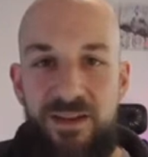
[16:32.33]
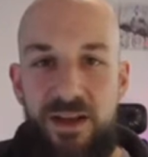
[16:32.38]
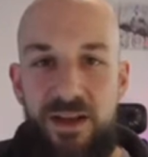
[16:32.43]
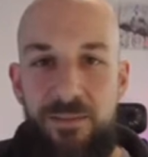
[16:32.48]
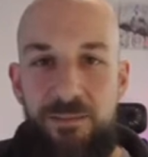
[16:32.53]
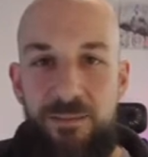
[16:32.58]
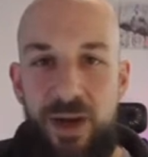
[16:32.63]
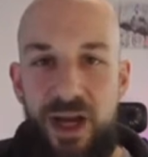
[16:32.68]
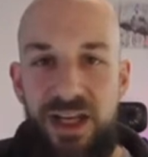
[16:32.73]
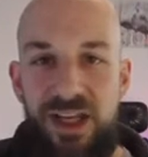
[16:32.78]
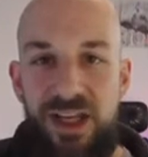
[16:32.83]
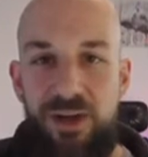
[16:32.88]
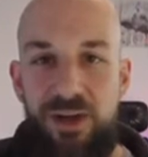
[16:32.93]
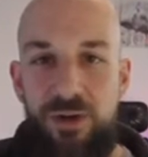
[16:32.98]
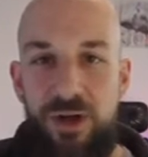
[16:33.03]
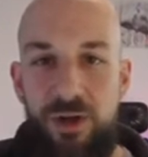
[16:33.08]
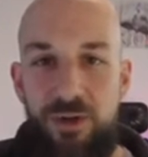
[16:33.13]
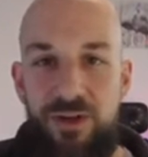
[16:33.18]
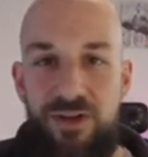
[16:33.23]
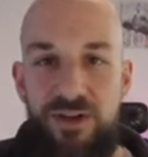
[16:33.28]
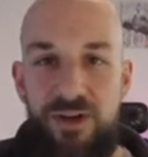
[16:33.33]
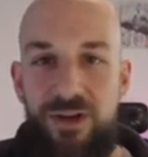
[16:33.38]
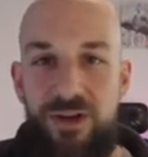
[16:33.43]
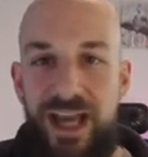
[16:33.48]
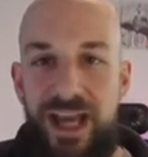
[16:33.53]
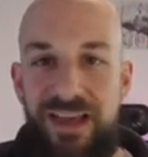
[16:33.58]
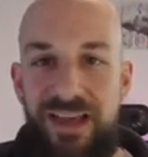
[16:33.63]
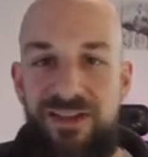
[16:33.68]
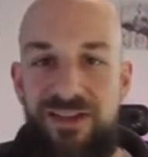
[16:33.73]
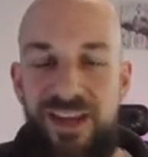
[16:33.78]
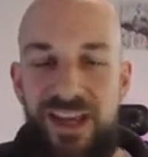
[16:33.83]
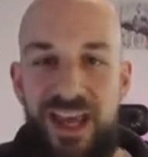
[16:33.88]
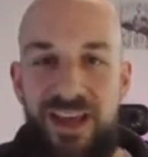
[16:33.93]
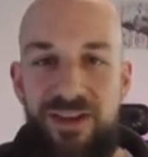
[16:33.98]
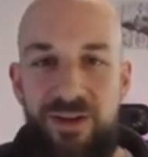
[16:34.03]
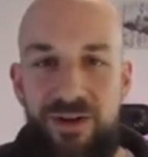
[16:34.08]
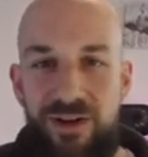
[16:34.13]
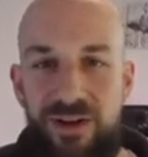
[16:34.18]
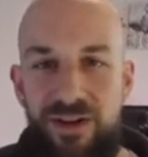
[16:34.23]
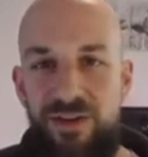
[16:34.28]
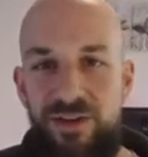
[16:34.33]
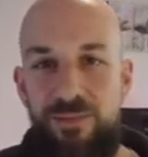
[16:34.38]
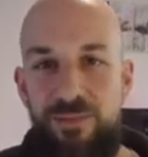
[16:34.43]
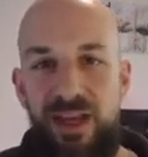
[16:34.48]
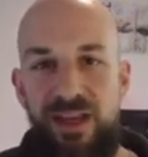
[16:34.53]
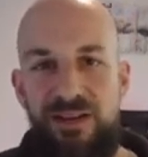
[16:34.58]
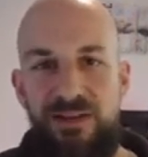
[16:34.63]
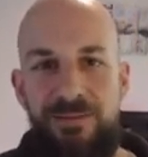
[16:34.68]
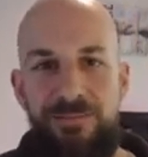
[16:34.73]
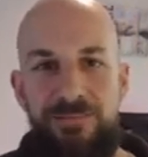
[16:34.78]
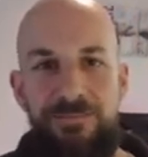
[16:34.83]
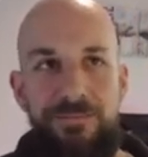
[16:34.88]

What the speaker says: combining your notes and your tasks together is a bit